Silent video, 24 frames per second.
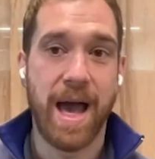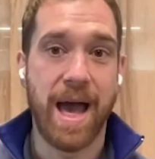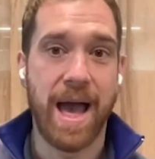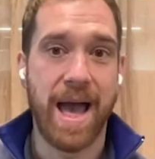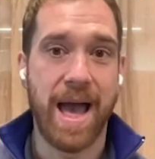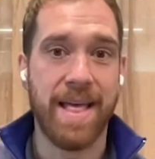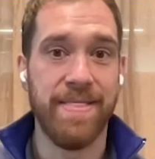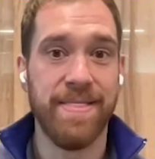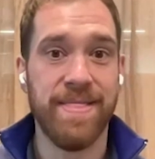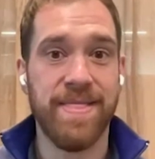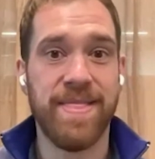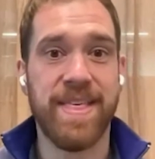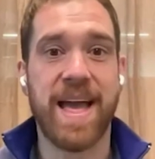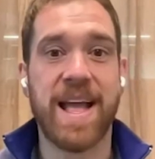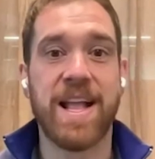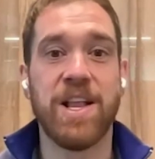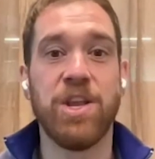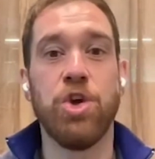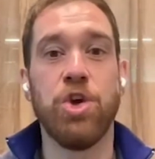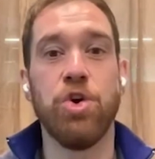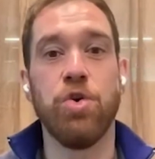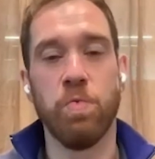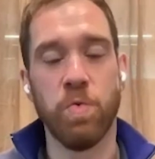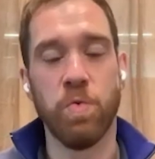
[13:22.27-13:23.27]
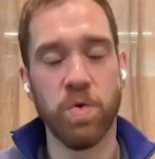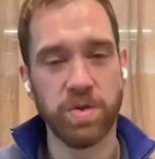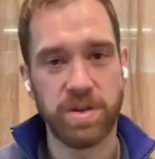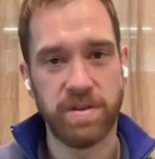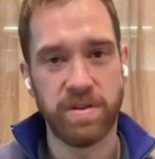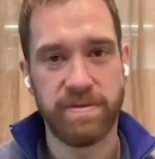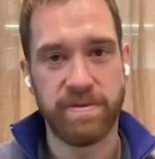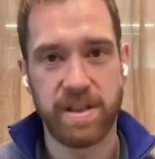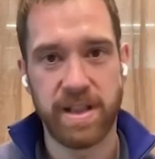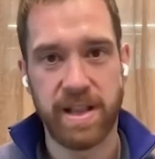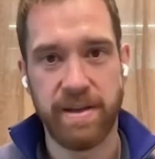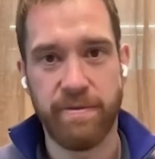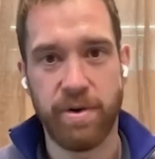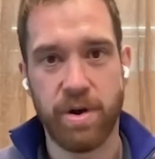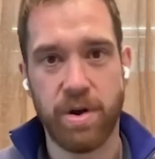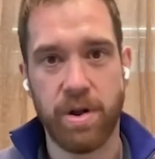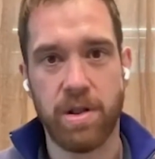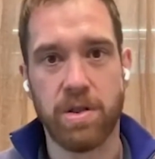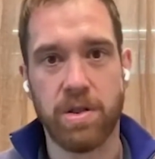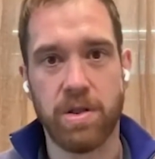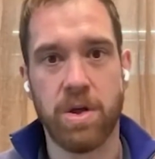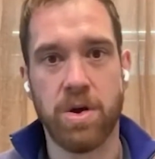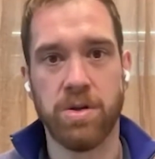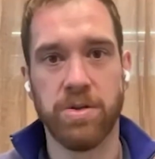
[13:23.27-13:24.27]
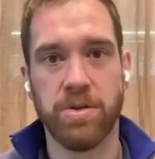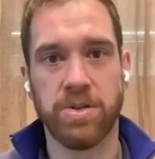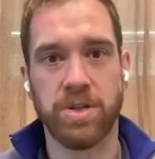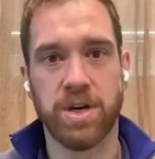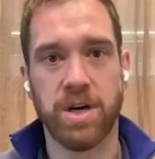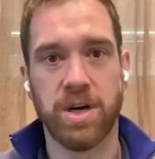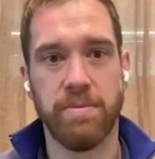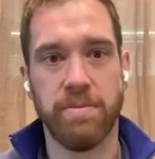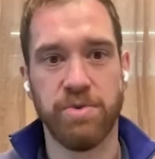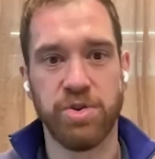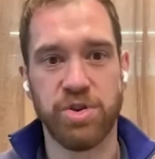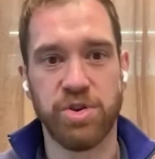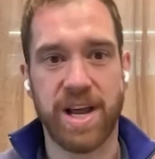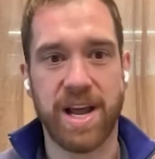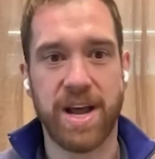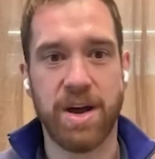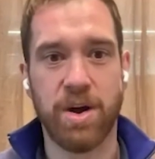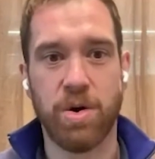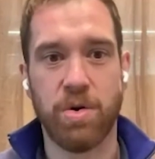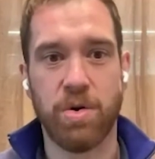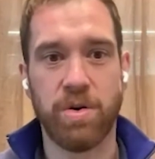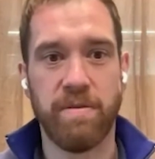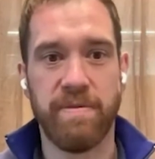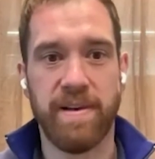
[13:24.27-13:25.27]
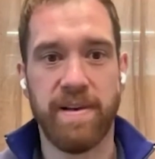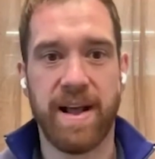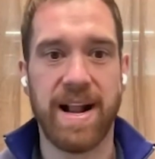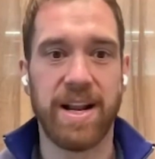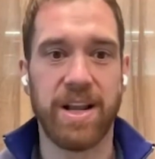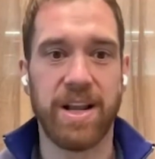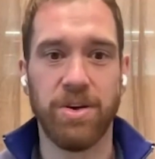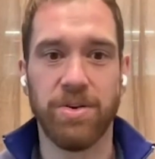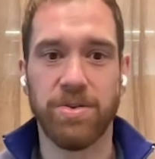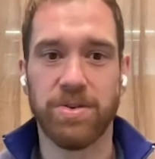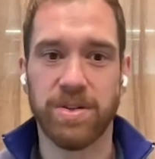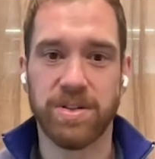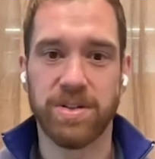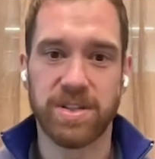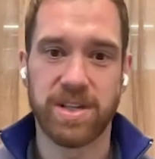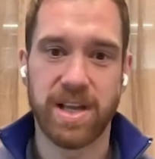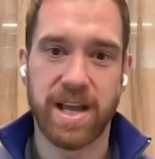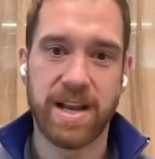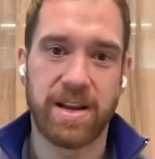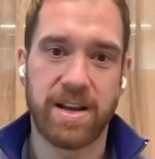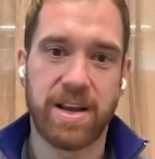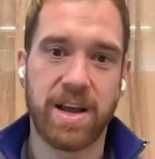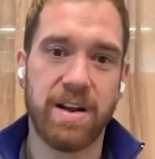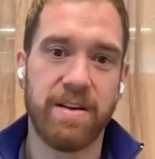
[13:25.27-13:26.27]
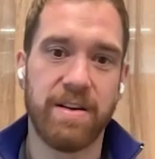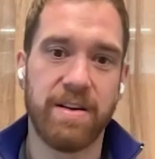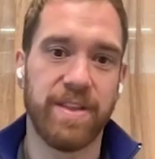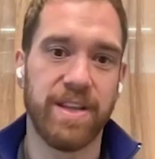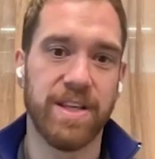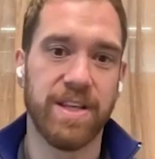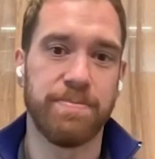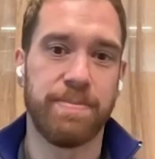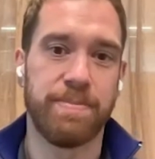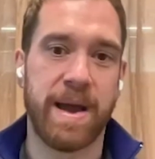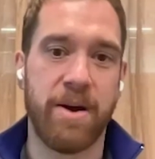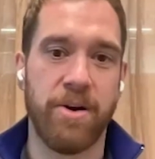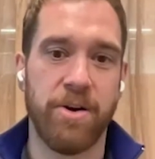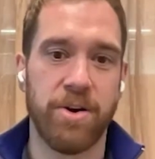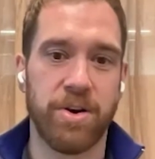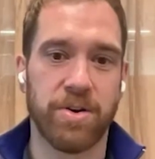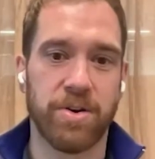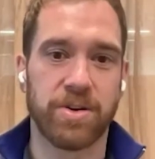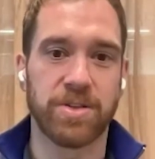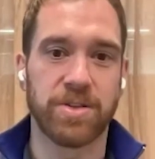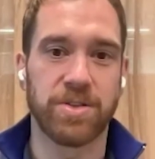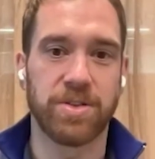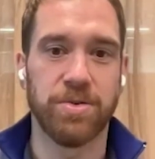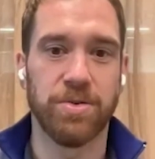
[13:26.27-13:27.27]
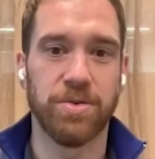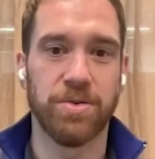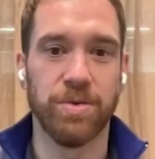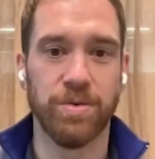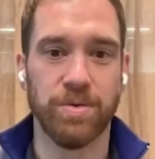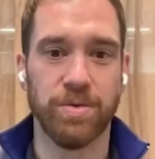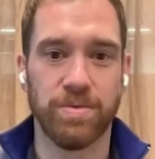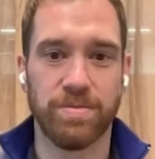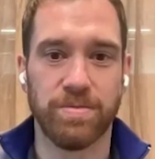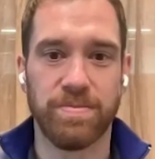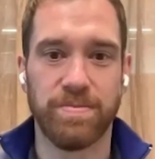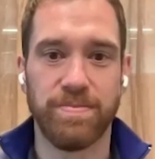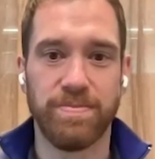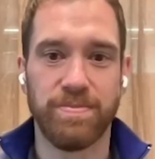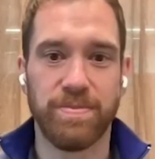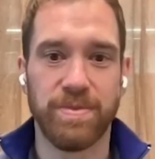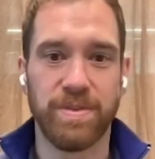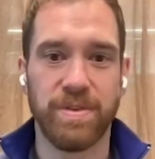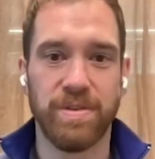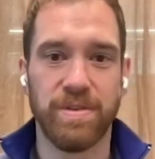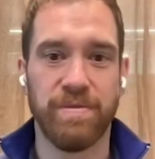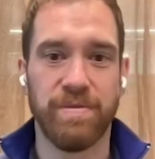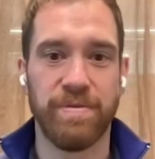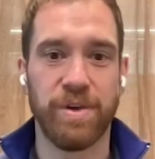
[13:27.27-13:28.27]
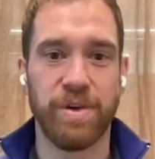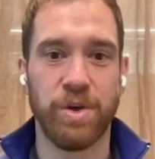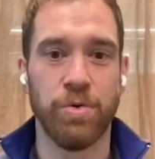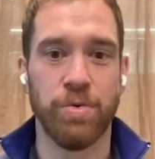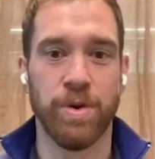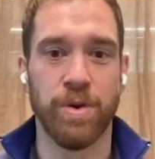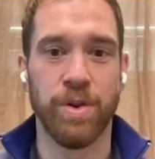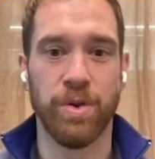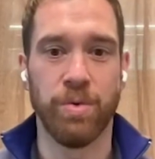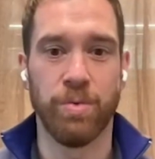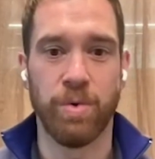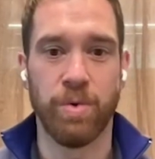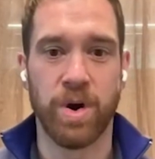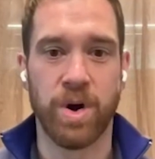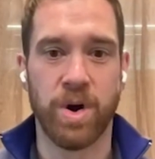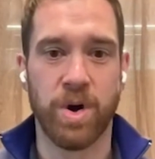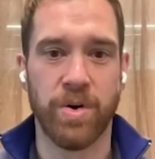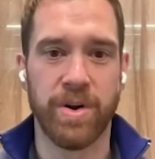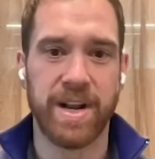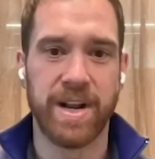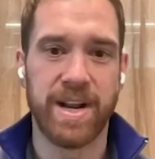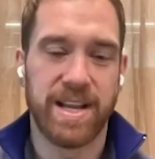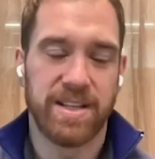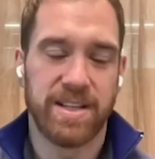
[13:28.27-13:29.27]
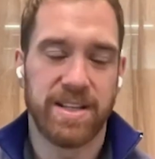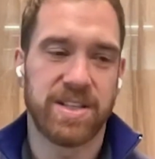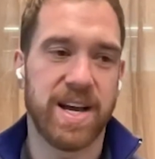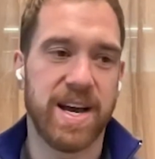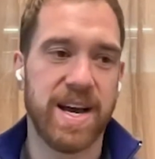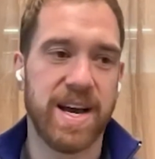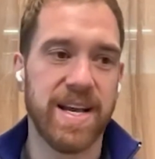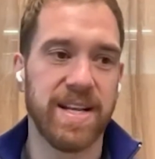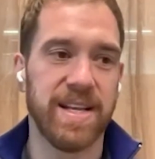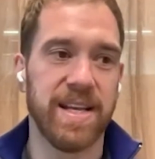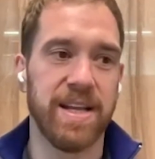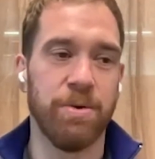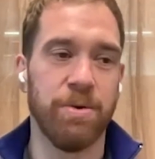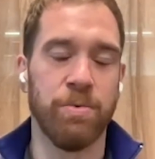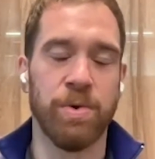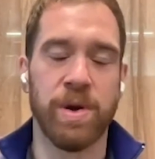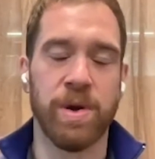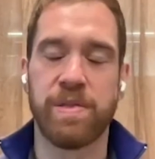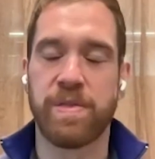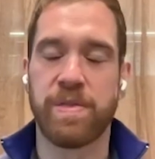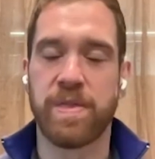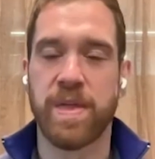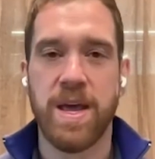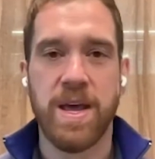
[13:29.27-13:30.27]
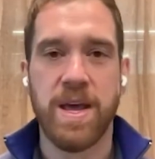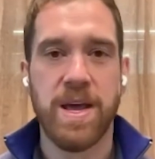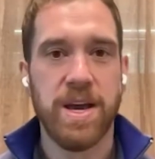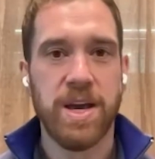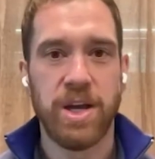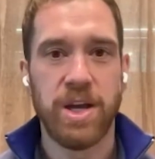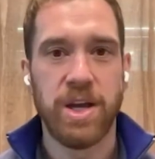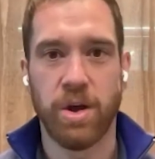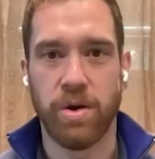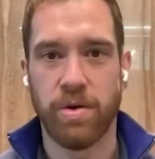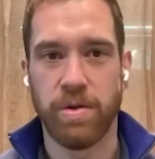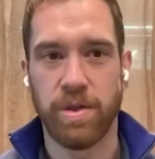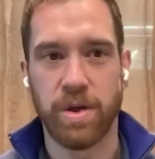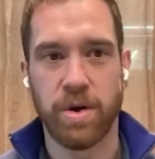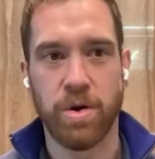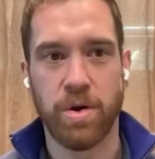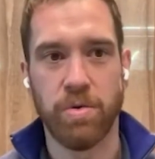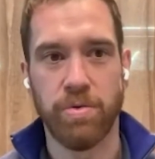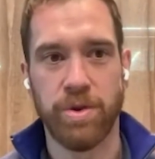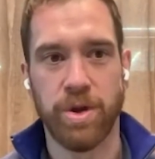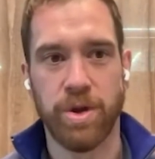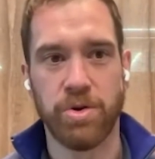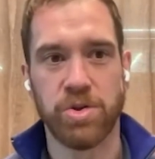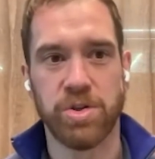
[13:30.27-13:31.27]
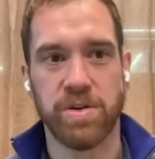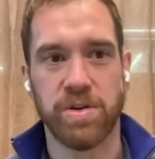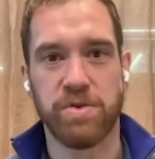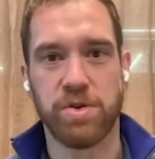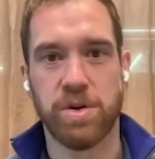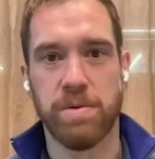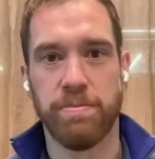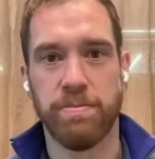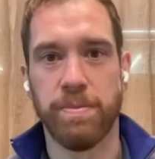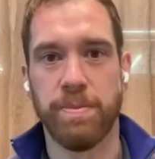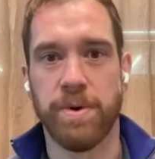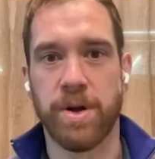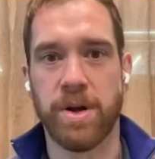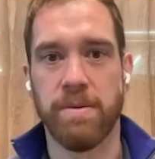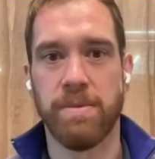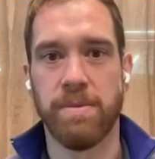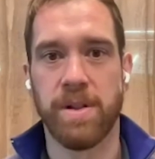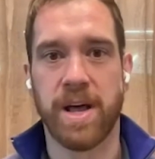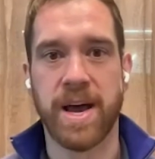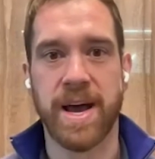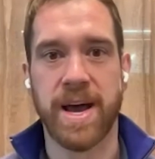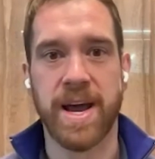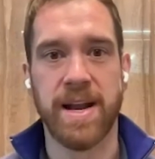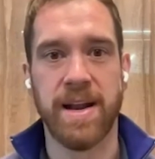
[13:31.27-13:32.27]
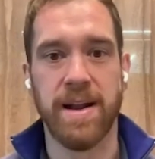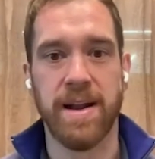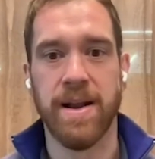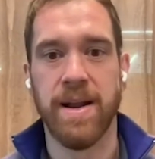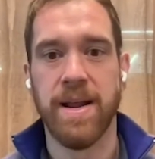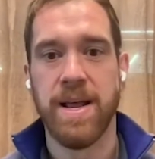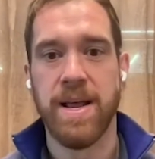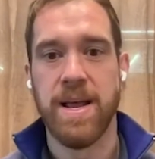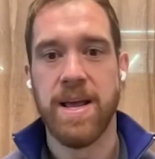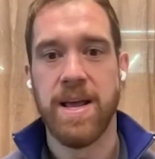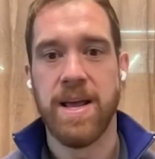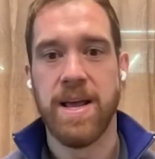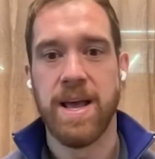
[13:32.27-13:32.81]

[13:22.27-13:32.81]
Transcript: And then you will deliver long term shareholder value. So it's kind of this paradoxical view on the world, and it's tied mm-hmm. in with you know the whole notion of triple bottom line.